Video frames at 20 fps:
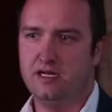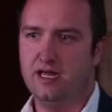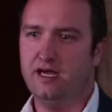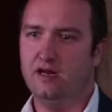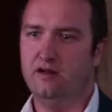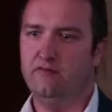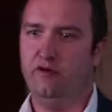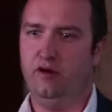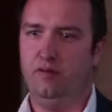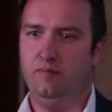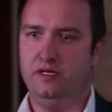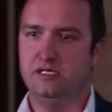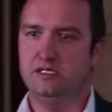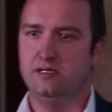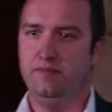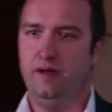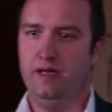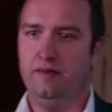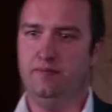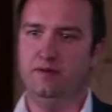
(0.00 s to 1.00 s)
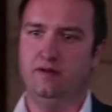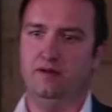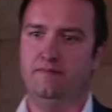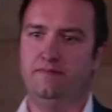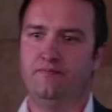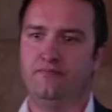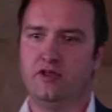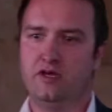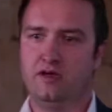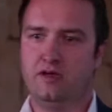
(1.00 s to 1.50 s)
negative on a piece of paper,
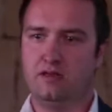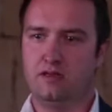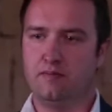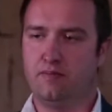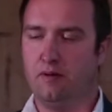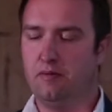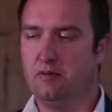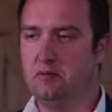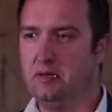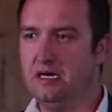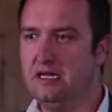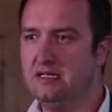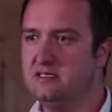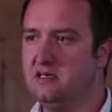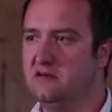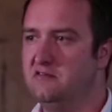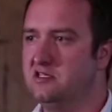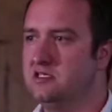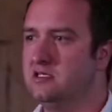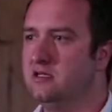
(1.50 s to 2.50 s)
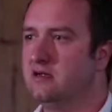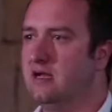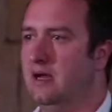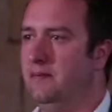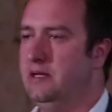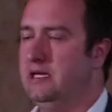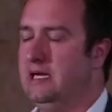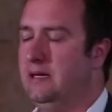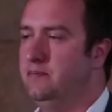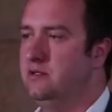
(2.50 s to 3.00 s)
the probability of it still
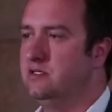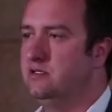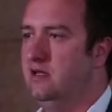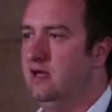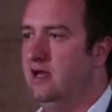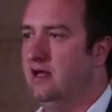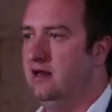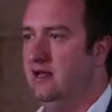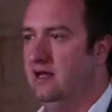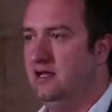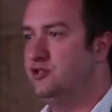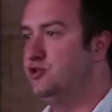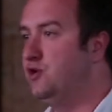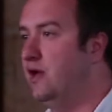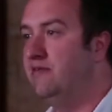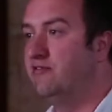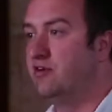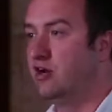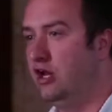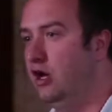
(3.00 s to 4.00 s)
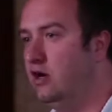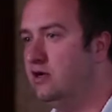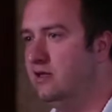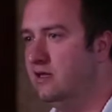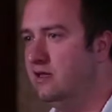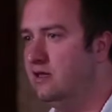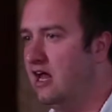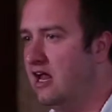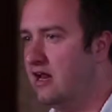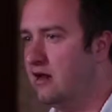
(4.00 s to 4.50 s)
coming up is there, and hence you haven't locked
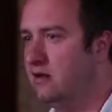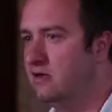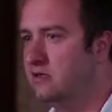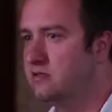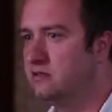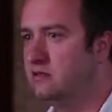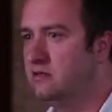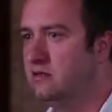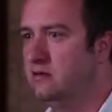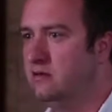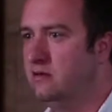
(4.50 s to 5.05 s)
in that loss.